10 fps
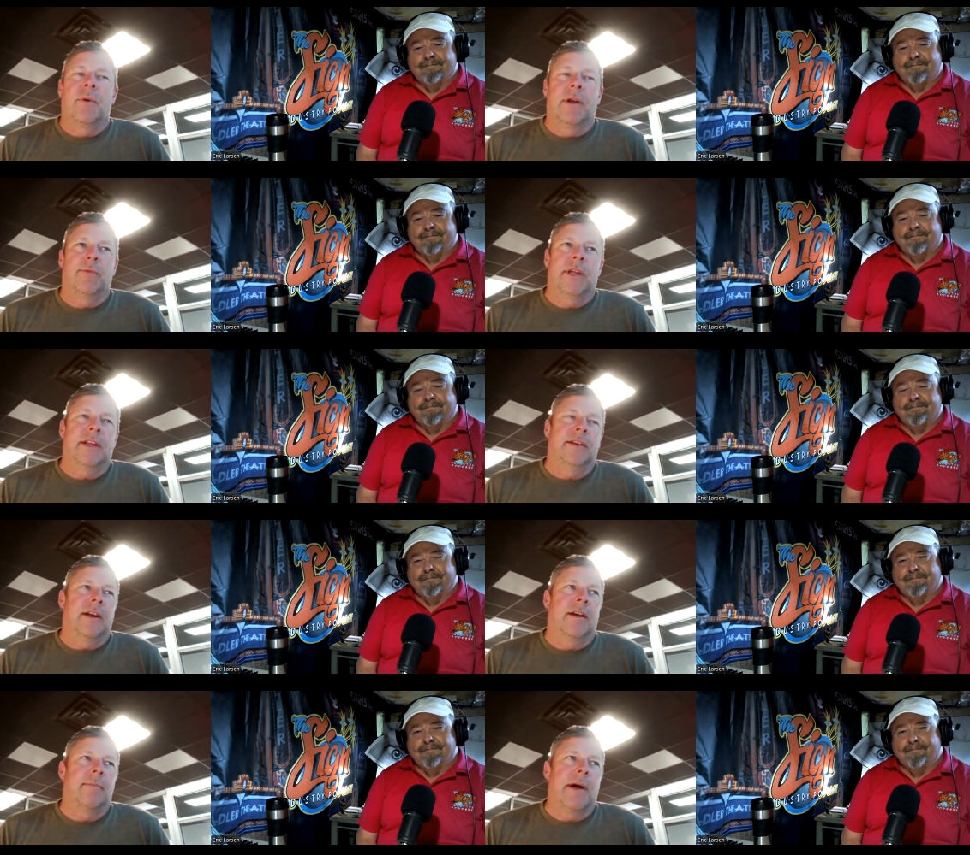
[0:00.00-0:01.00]
Speaker 1: what? If we can,
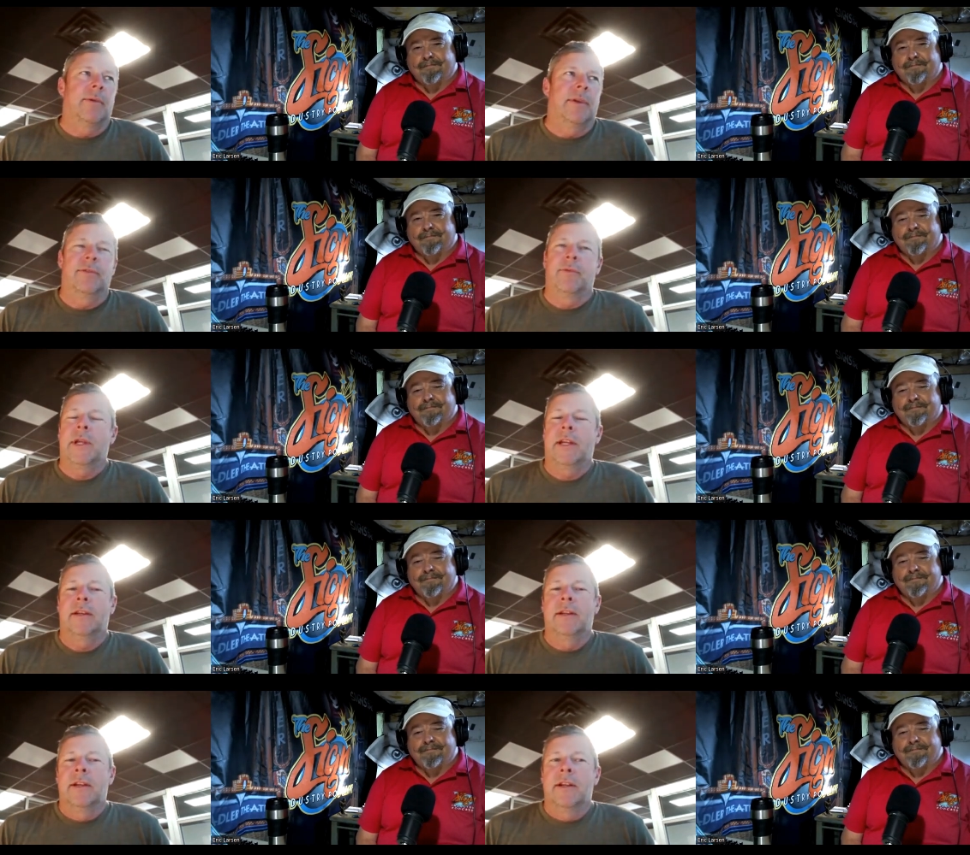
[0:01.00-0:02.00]
our motto is if we can,
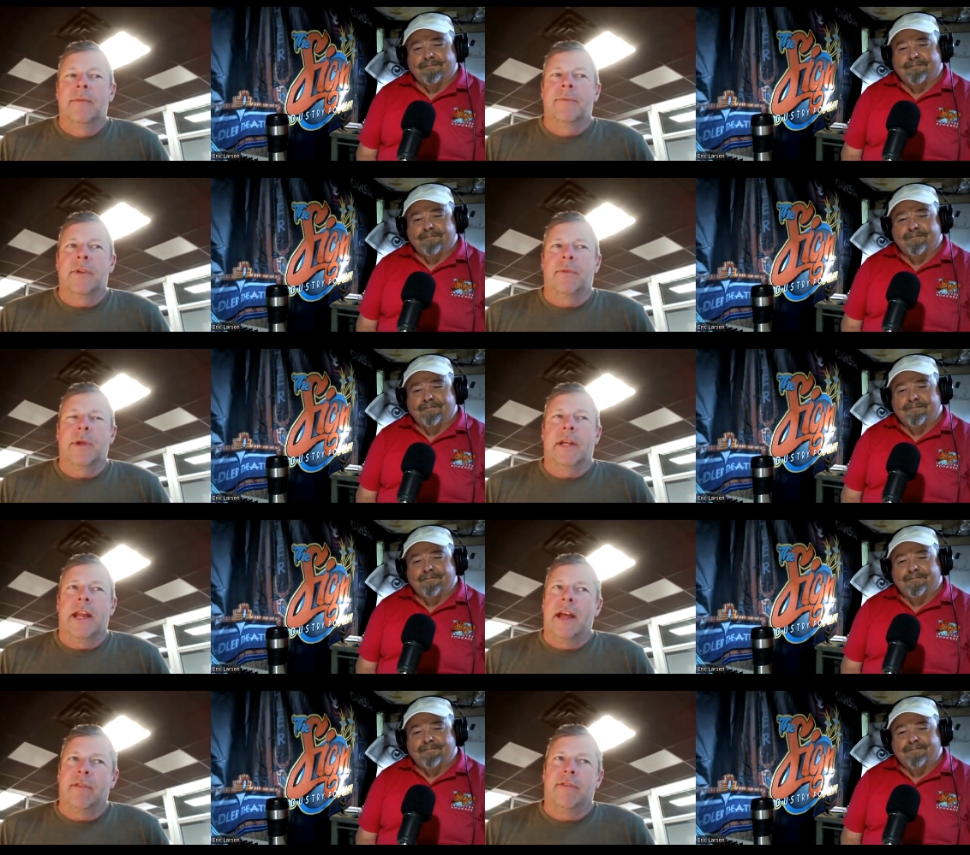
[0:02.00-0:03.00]
if we can
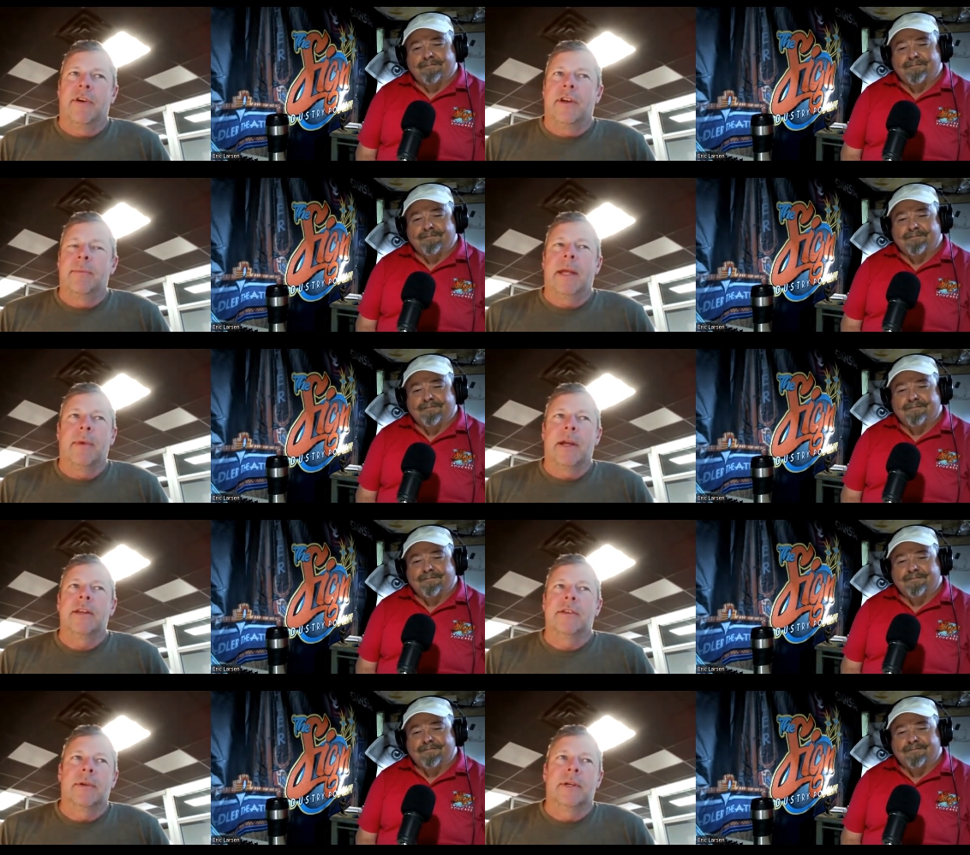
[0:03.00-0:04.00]
have fun and make money
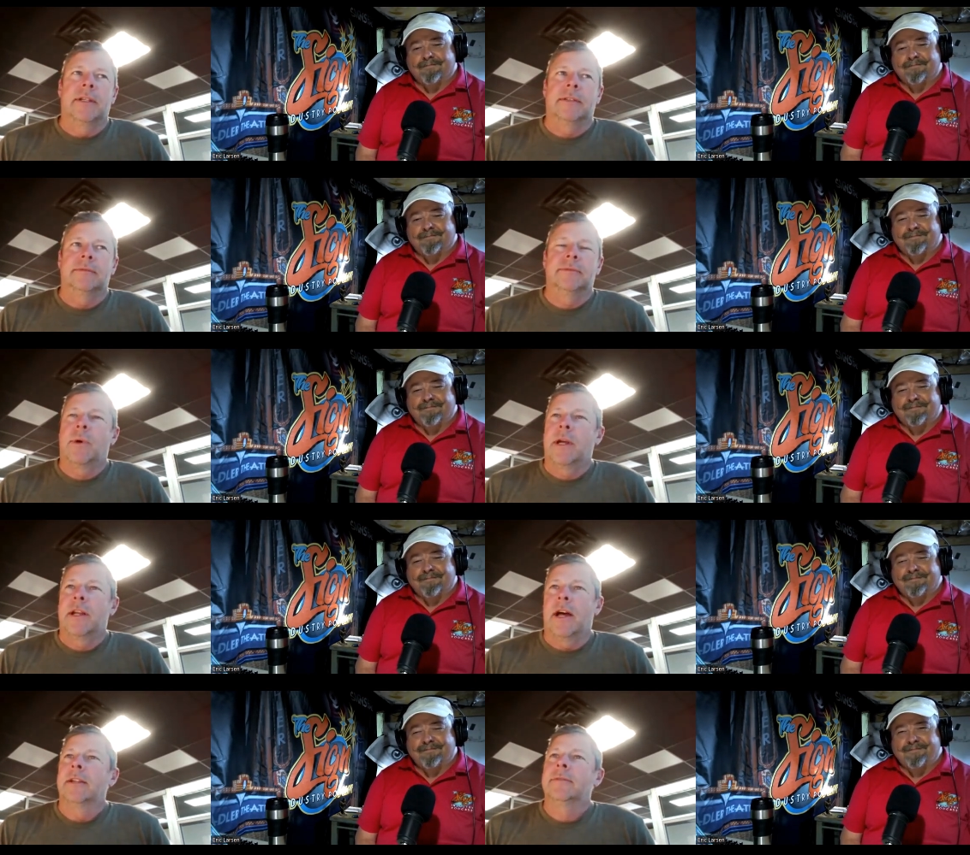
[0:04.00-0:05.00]
doing it, why
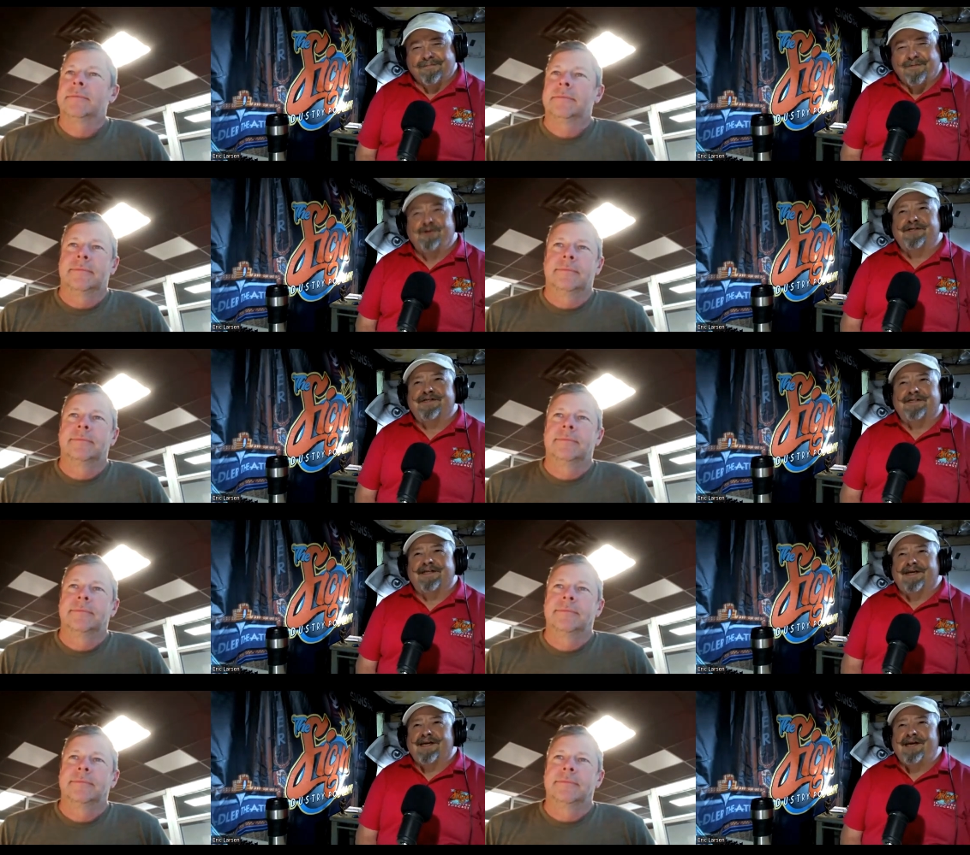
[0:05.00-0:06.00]
Speaker 2: not? You just
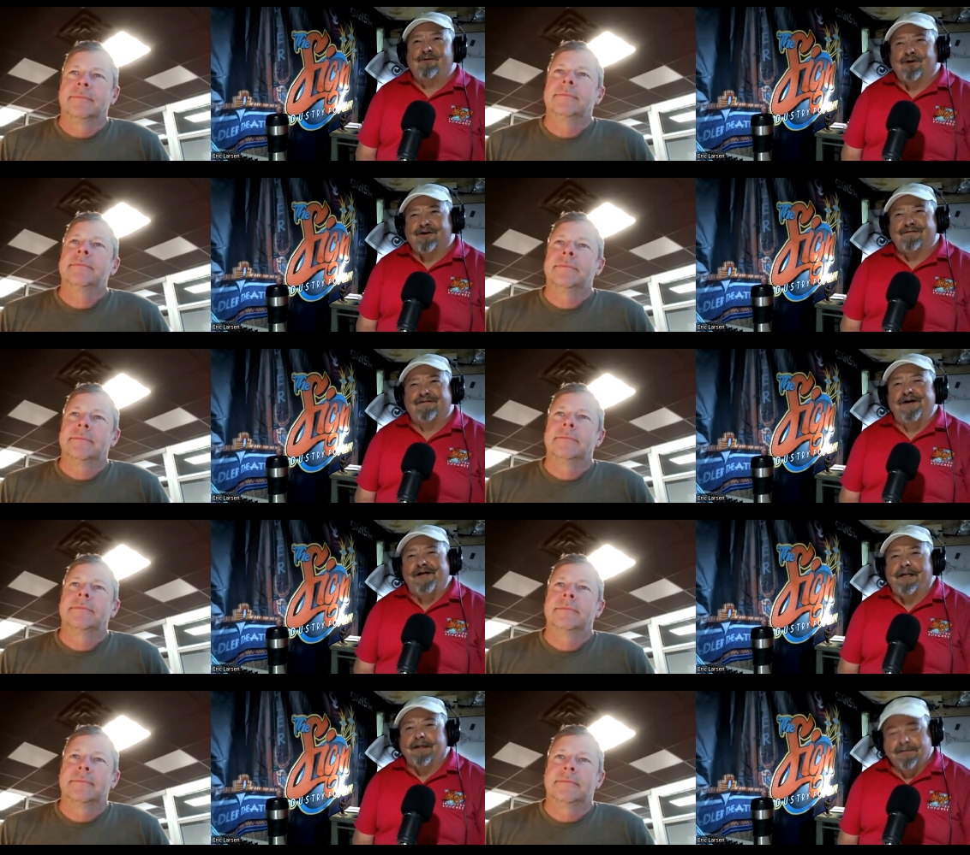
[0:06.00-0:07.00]
said the key word,
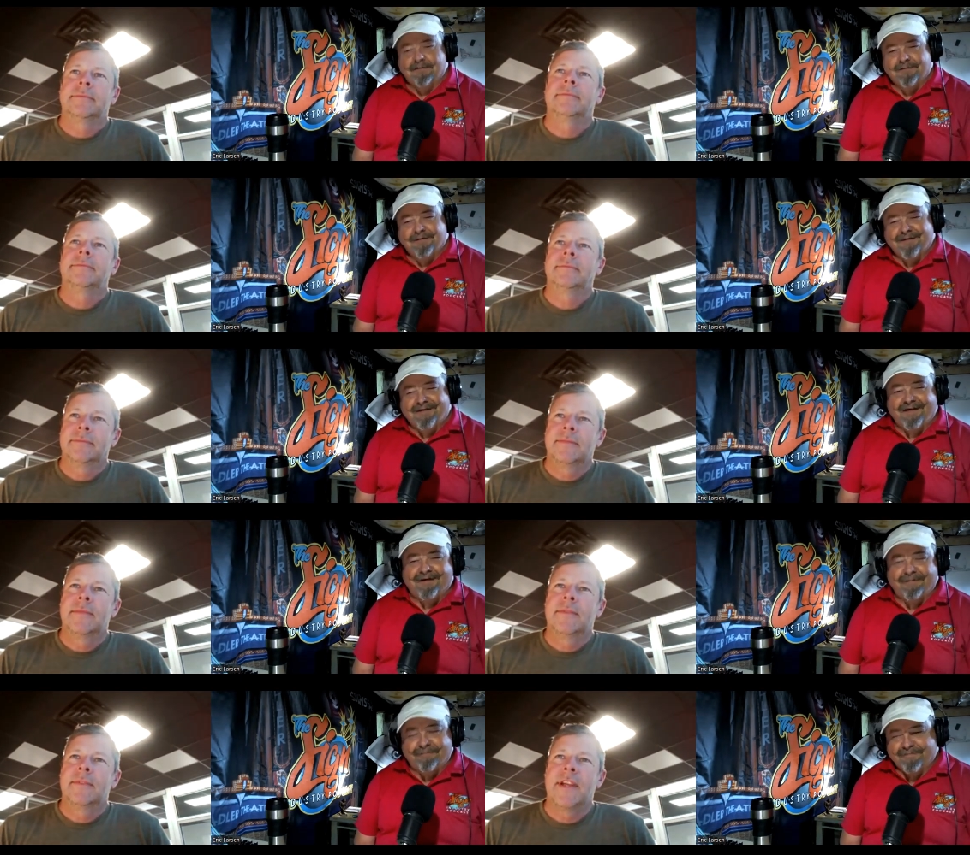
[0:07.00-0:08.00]
fun.
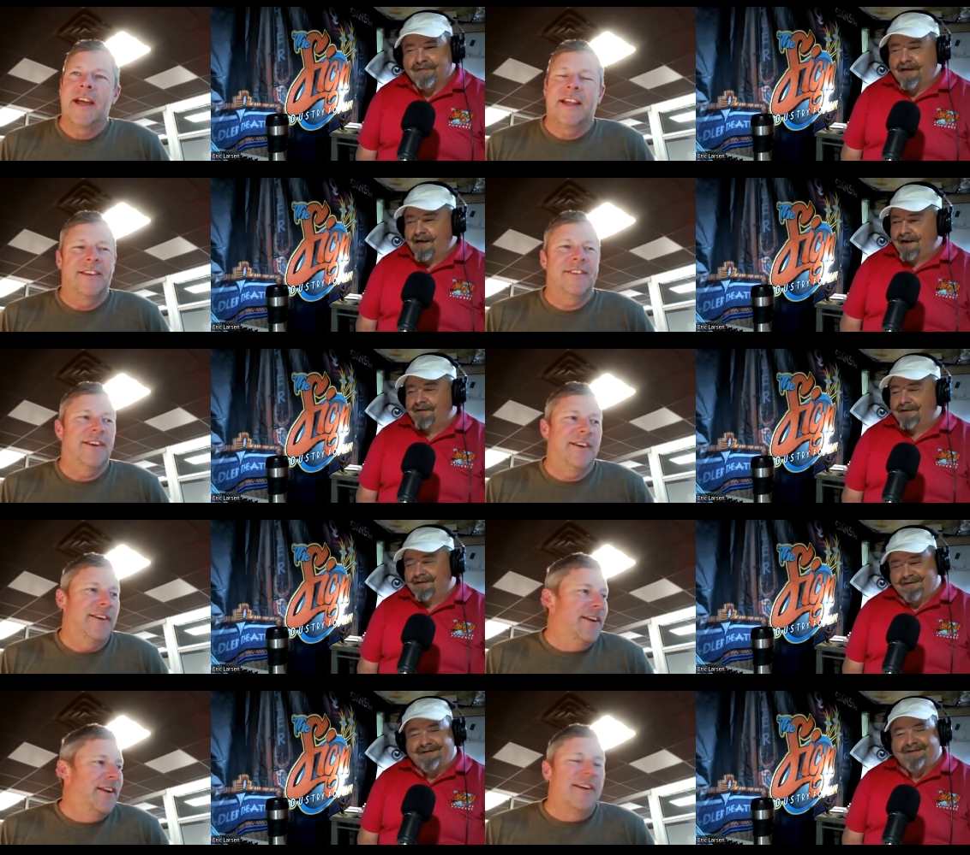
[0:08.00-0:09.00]
Yep.
Speaker 1: Yeah, that's uh, our
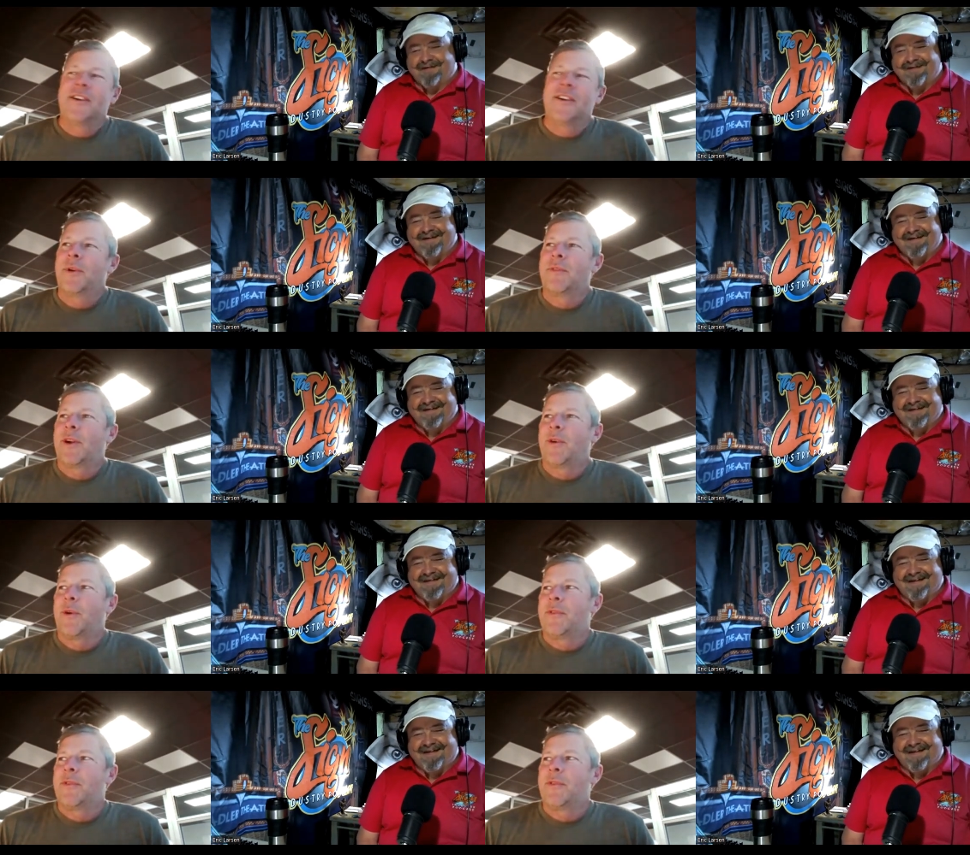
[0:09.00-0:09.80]
one of our core